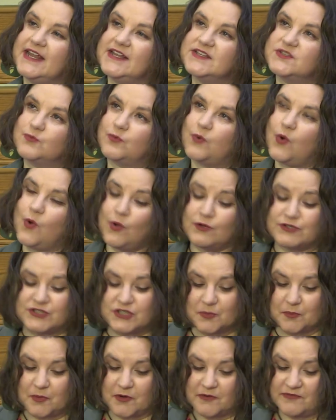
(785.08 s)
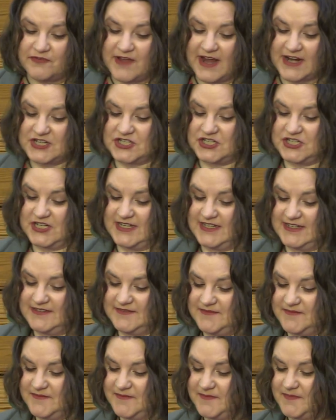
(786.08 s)
his role to perfection.
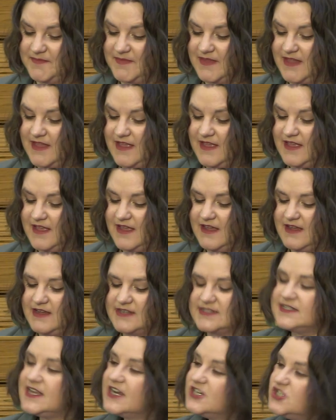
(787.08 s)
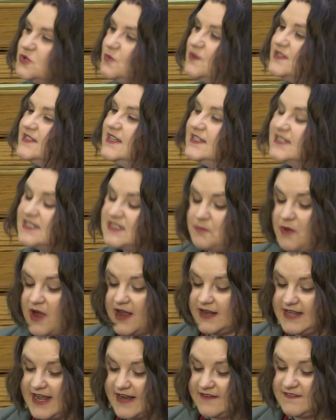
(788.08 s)
Such was the
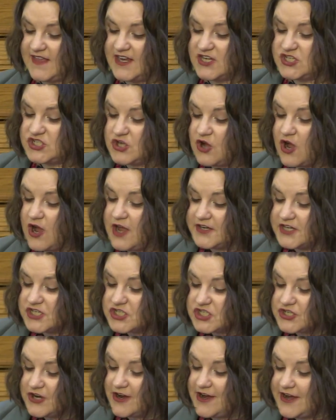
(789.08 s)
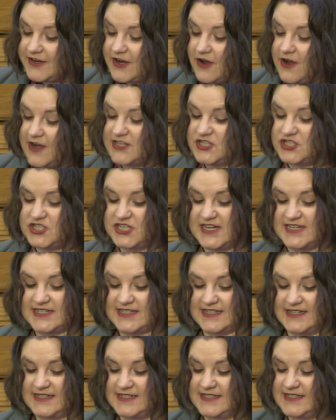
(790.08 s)
spotlight that John shone on
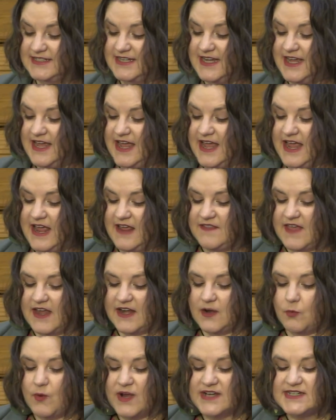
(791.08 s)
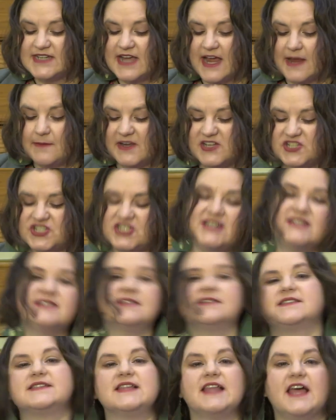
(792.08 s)
Jesus, that at one time in
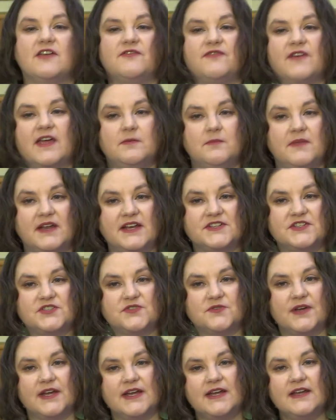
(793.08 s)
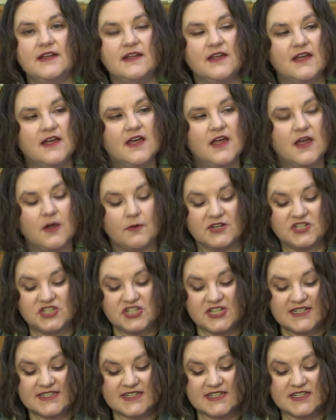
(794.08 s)
Jesus' life and ministry, when
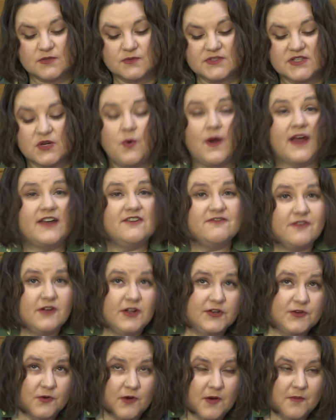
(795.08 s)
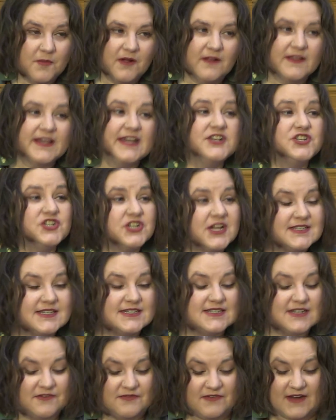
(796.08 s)
Jesus was quite vulnerable, he
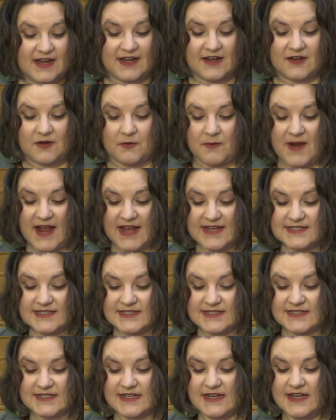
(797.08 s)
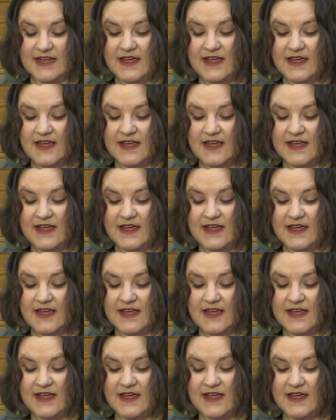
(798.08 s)
just evaded arrest,